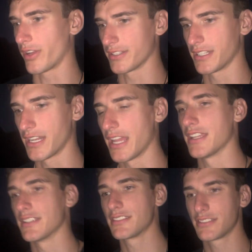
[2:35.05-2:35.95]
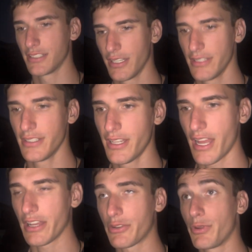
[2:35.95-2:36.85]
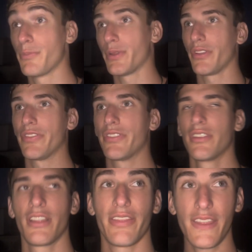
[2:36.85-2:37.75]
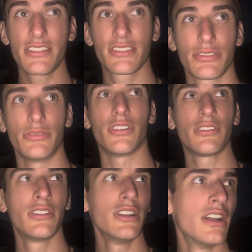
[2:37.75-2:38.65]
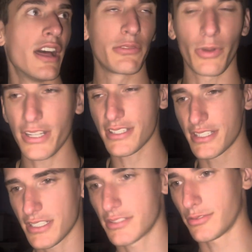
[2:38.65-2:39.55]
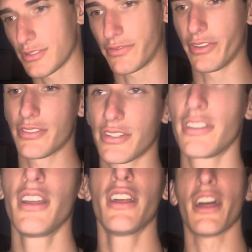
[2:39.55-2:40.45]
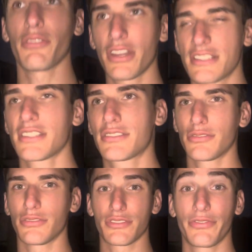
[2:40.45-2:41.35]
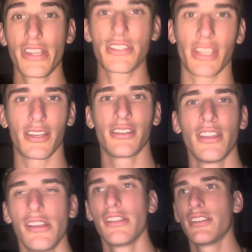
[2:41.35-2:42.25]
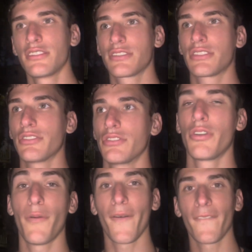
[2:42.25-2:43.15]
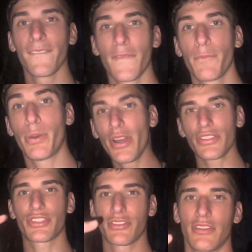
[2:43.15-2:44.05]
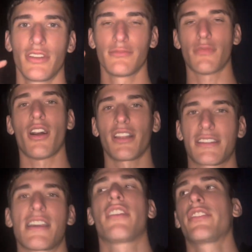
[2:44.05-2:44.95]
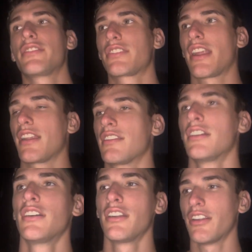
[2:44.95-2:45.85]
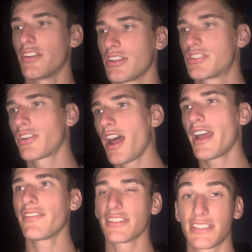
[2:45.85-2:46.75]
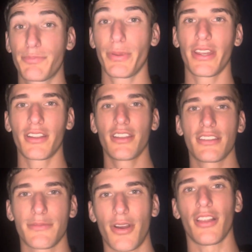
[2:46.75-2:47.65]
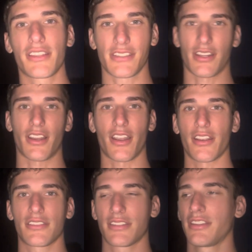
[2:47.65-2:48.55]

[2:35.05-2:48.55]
on today, is how can we build this tool, and what is this tool's future, and what is this tool's vision to push Moloch down the drain, or to drive a spear into Moloch's heart,